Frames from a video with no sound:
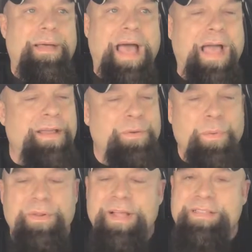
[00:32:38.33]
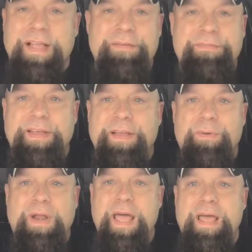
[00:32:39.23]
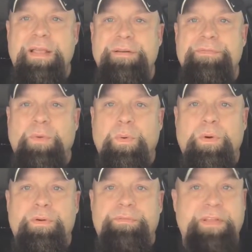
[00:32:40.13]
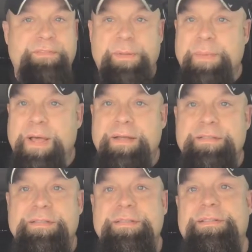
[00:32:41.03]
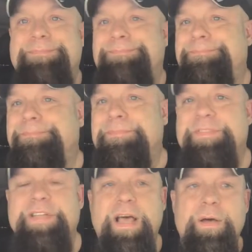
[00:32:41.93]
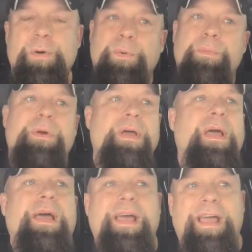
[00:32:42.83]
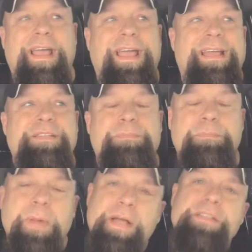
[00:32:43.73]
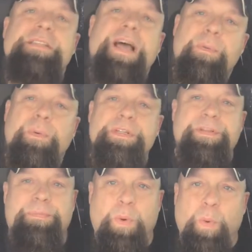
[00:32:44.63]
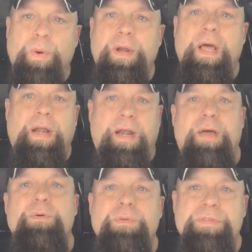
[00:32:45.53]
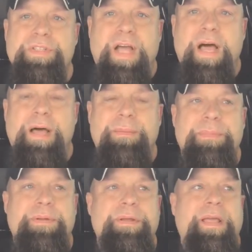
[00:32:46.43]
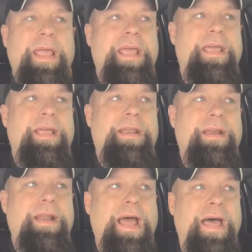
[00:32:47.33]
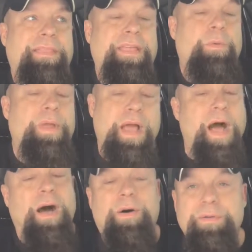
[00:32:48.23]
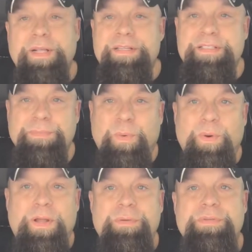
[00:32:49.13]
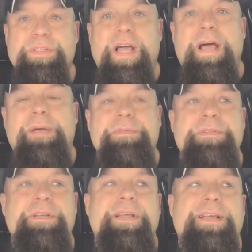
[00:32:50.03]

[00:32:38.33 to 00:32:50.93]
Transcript: I can order that same fig online for 50 bucks. So as much as I want to support a local shop, and I think we all need to support local shops,